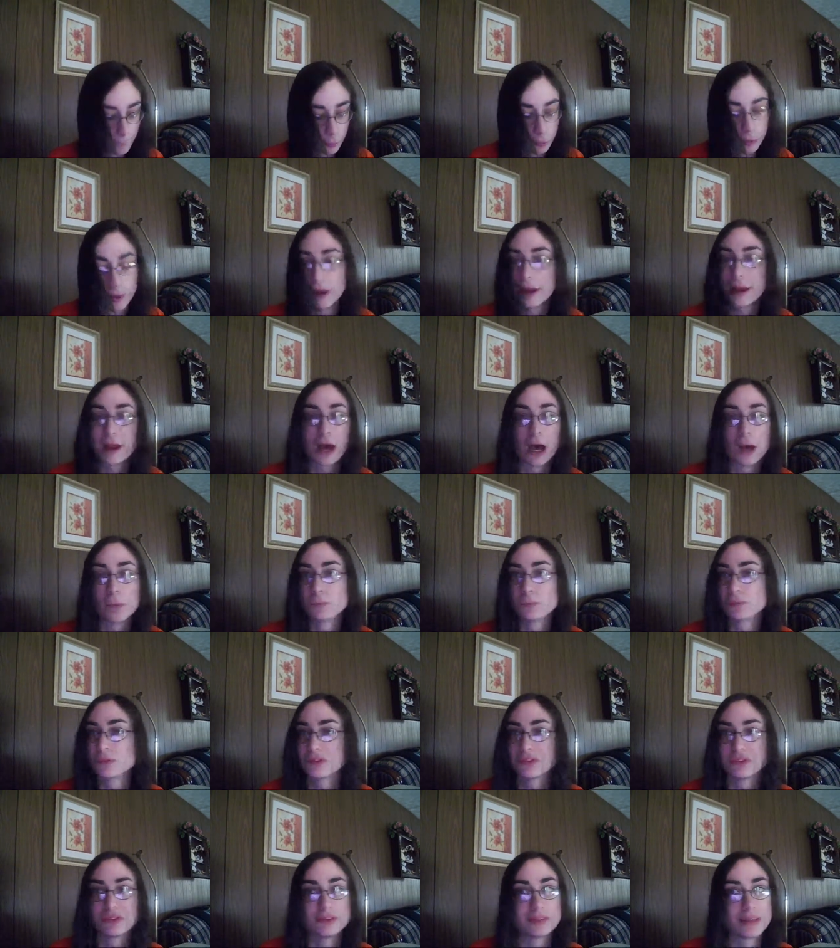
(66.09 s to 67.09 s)

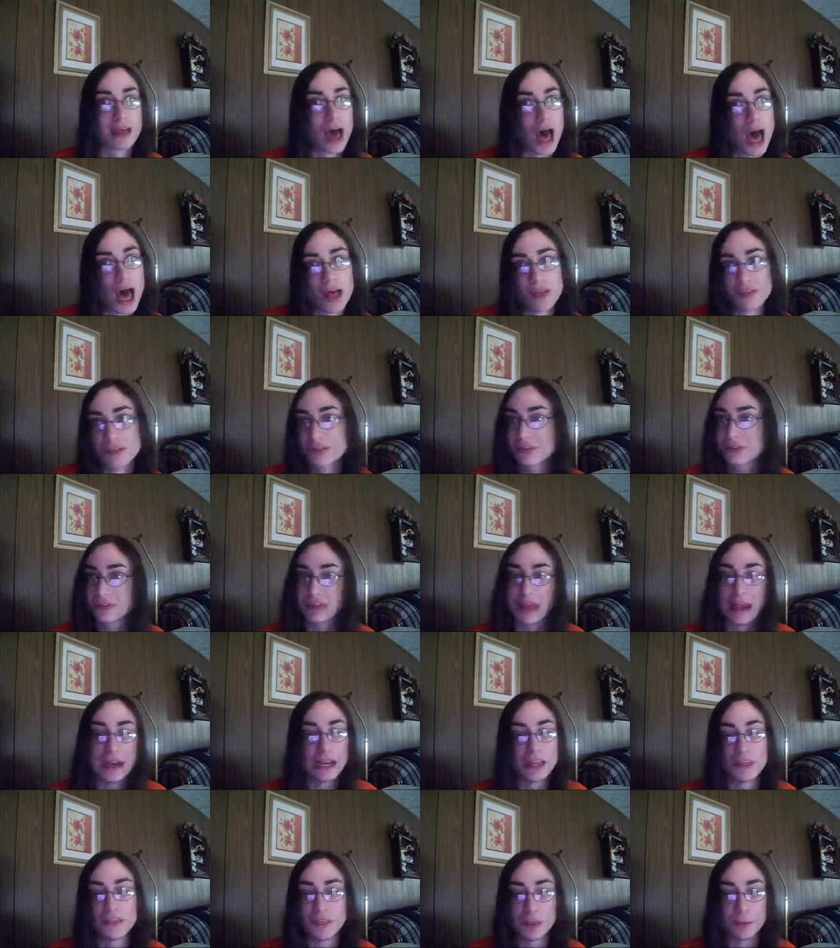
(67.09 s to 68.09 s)
breakups, deaths,
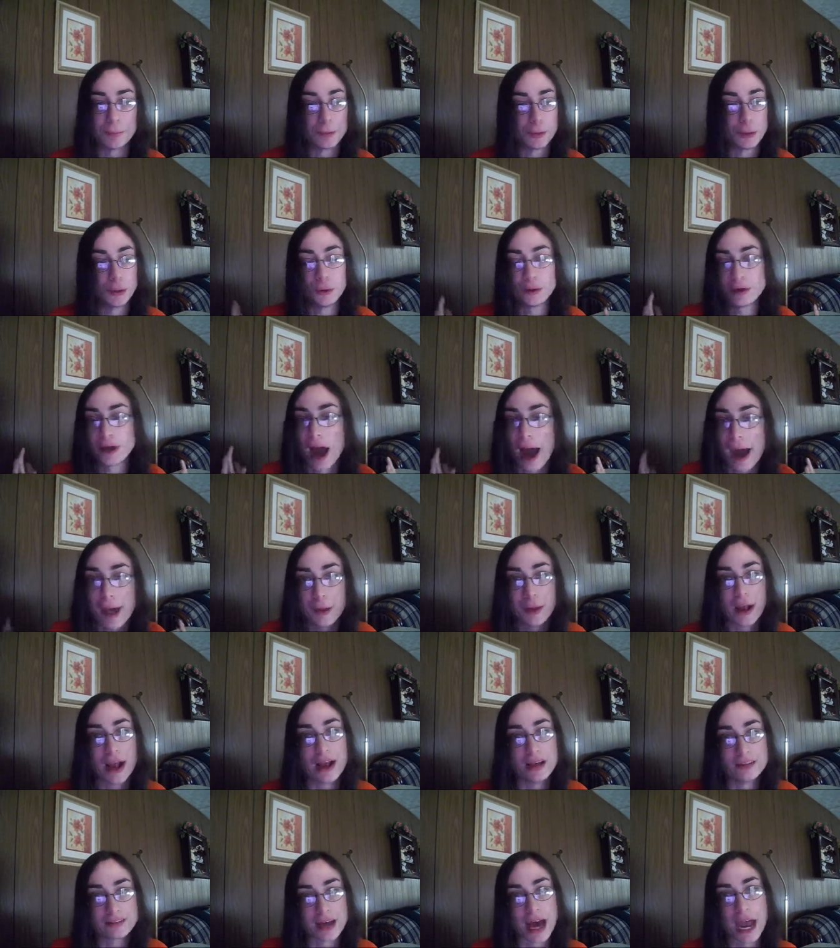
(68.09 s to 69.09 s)
anything, but you
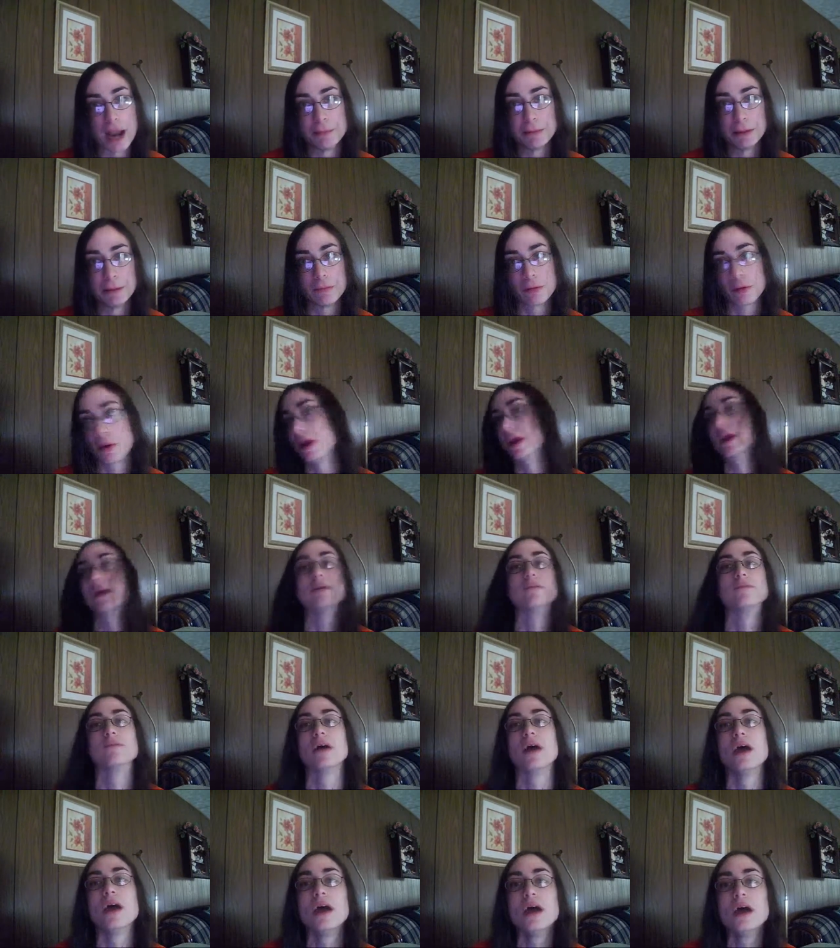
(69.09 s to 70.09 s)
guys gotta be brave.